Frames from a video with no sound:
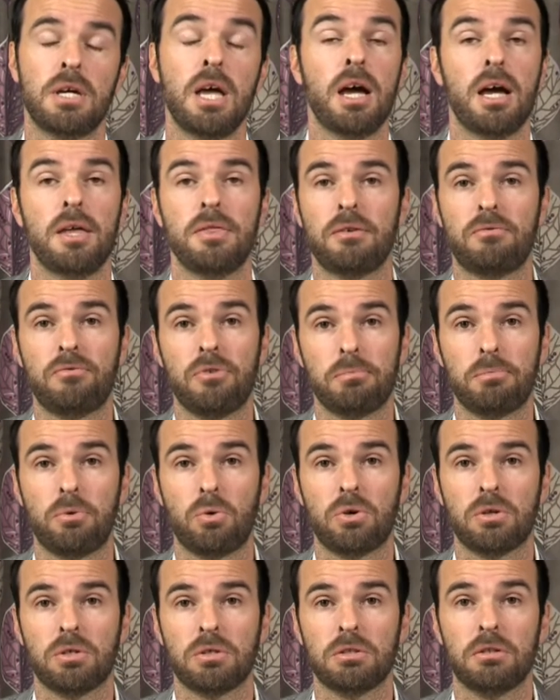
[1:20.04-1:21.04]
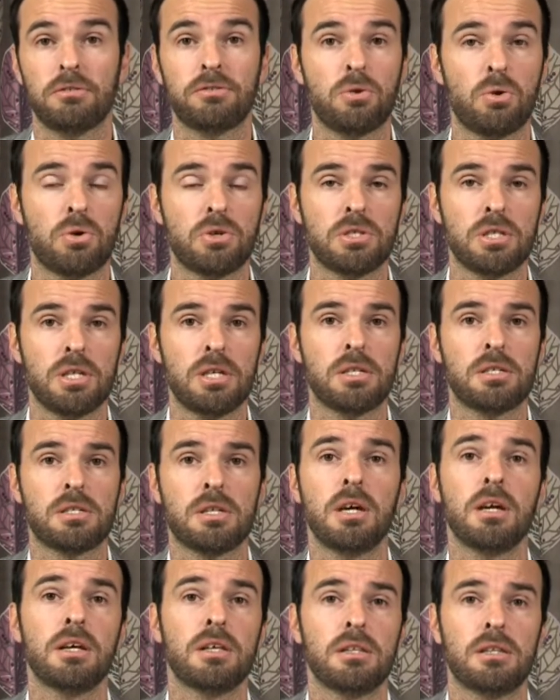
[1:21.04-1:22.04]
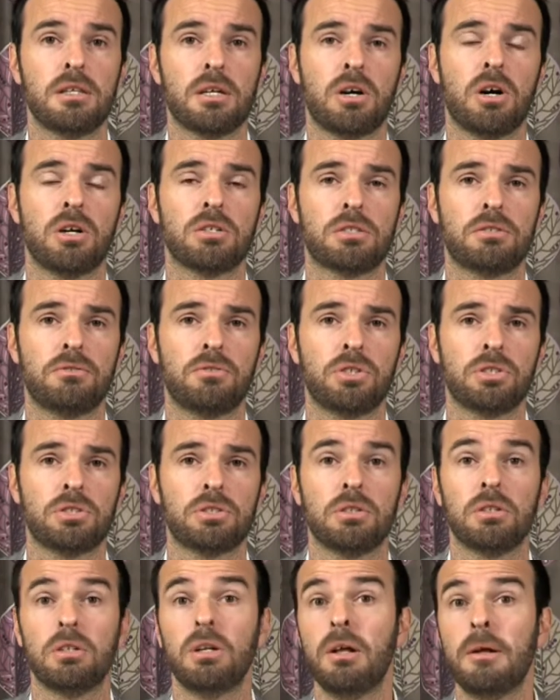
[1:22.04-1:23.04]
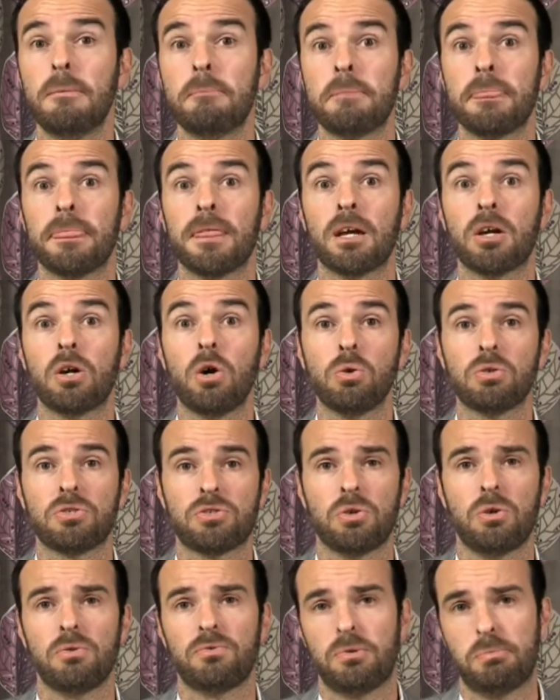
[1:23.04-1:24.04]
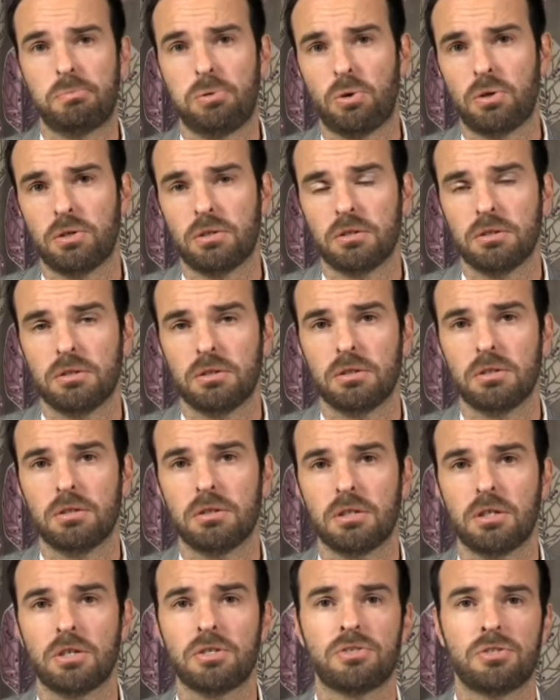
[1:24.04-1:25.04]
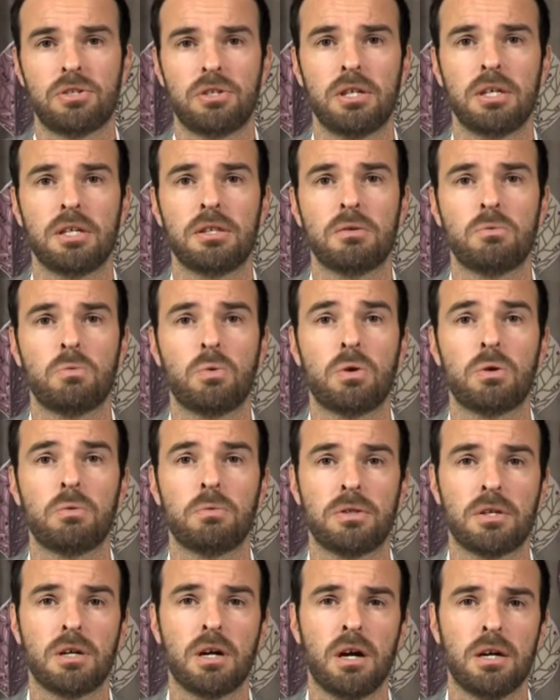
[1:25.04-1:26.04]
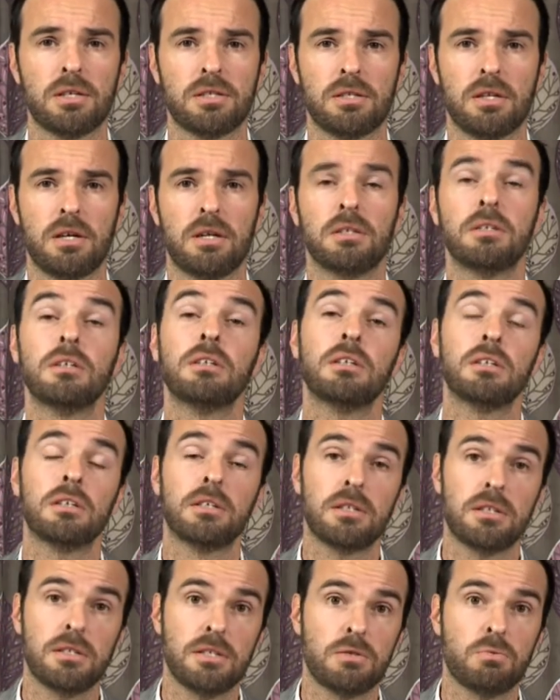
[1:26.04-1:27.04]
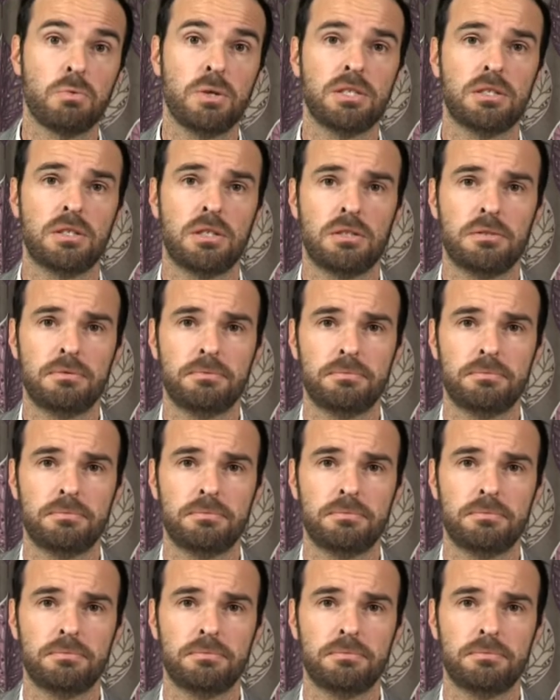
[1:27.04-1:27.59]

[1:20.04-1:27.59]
And the report, of course, is the controversial Goldstone report concerning the war with Gaza this winter.